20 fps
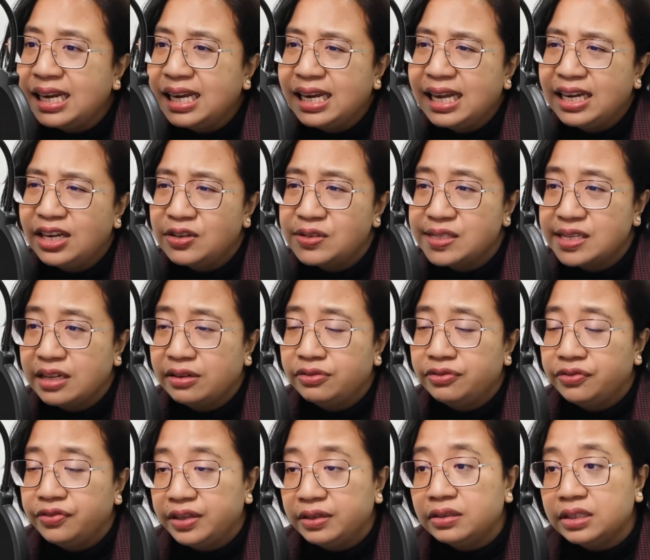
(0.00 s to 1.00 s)
let
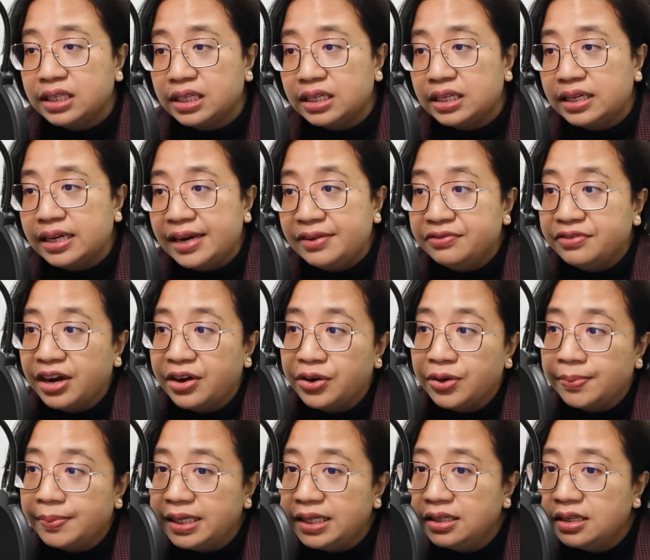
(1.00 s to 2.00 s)
yourself feel the
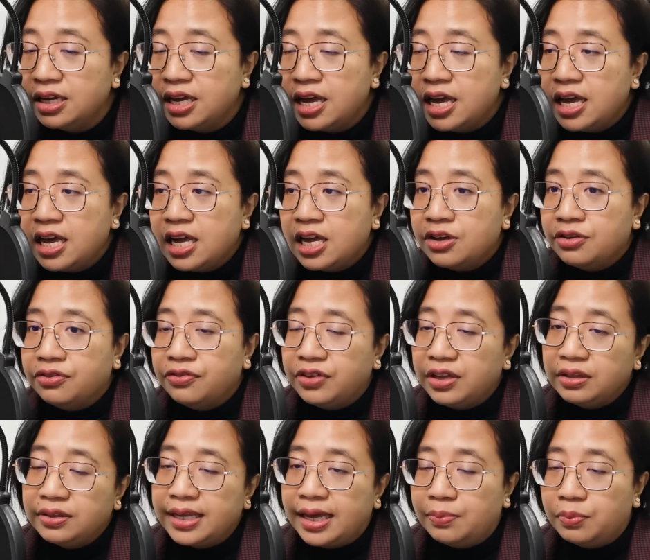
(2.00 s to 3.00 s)
environment,
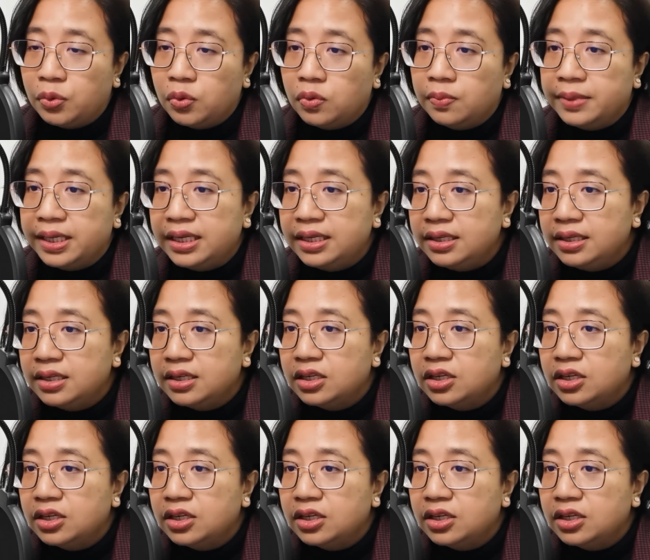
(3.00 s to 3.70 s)
feel that moment,